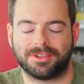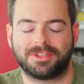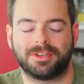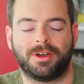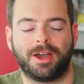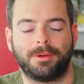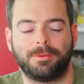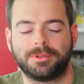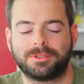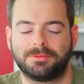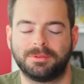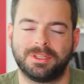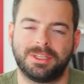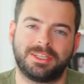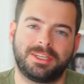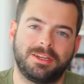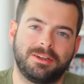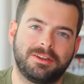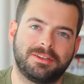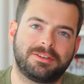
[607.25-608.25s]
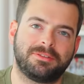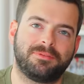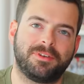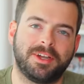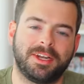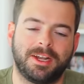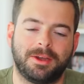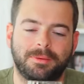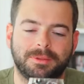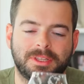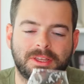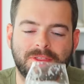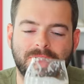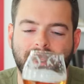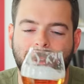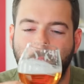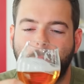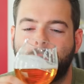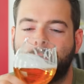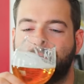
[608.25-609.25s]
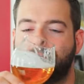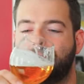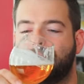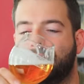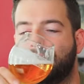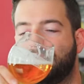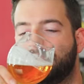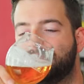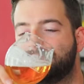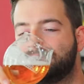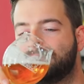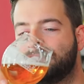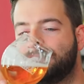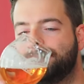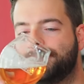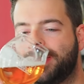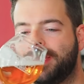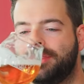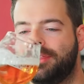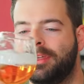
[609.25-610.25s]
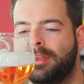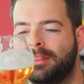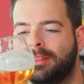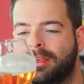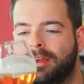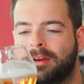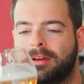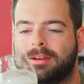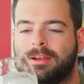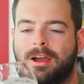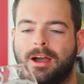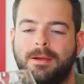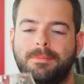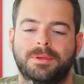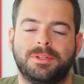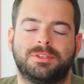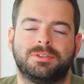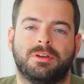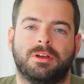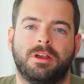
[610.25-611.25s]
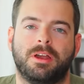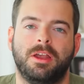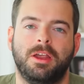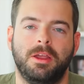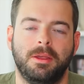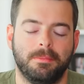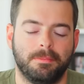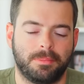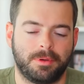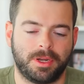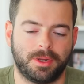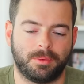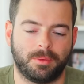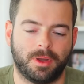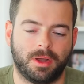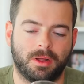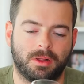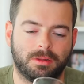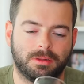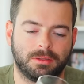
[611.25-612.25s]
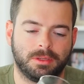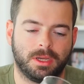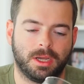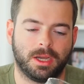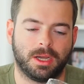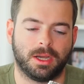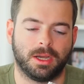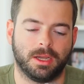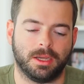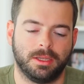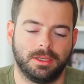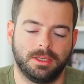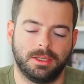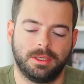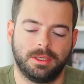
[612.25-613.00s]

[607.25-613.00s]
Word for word: So I was really curious to find out what they thought about it, and um, I think their comments are pretty well uh,